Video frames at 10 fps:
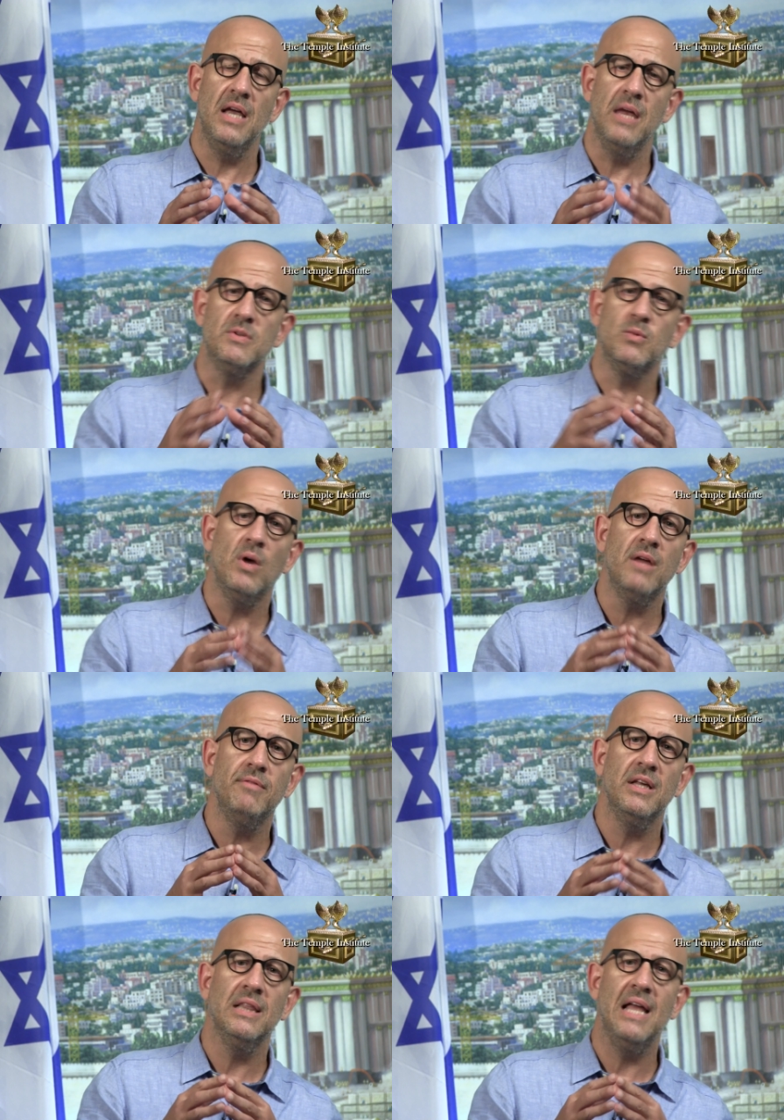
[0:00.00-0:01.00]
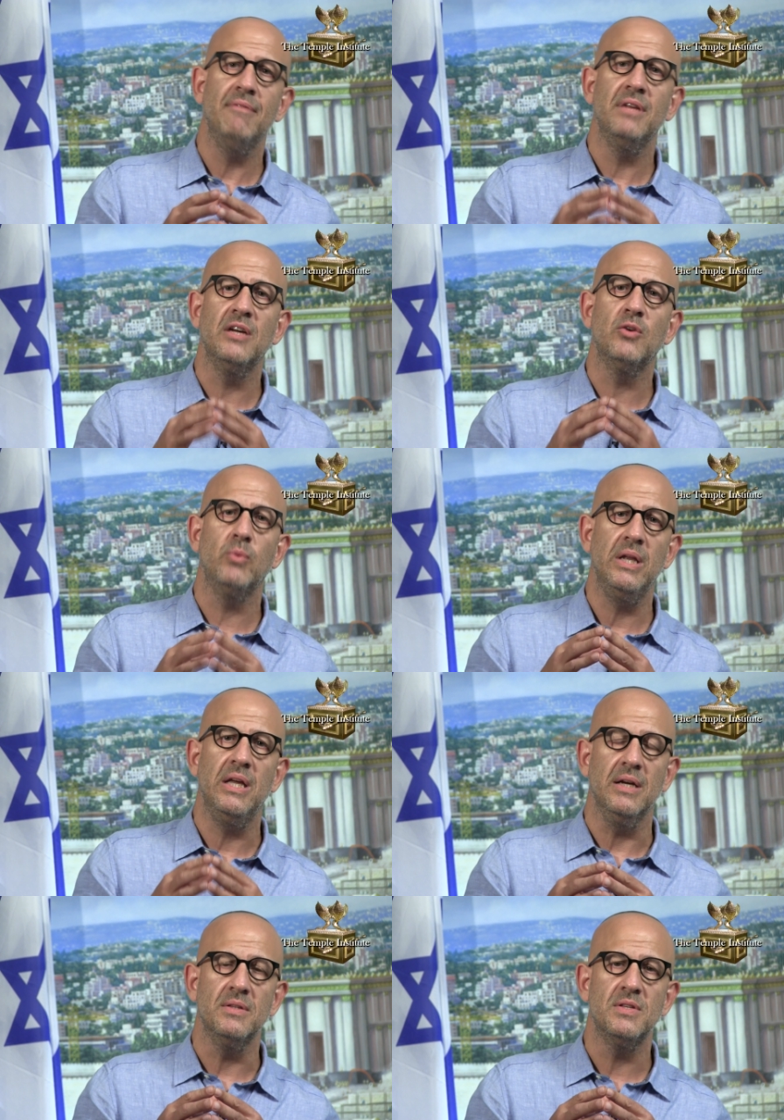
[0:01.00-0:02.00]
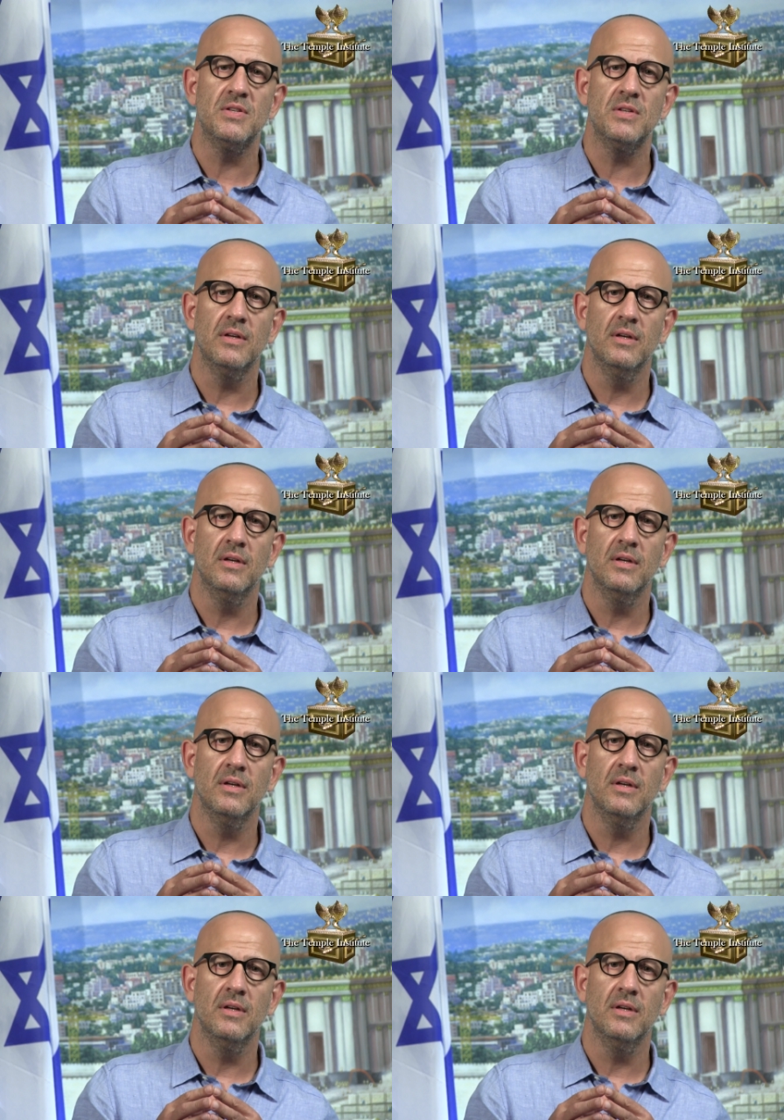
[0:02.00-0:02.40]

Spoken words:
and it was one of the 11 ingredients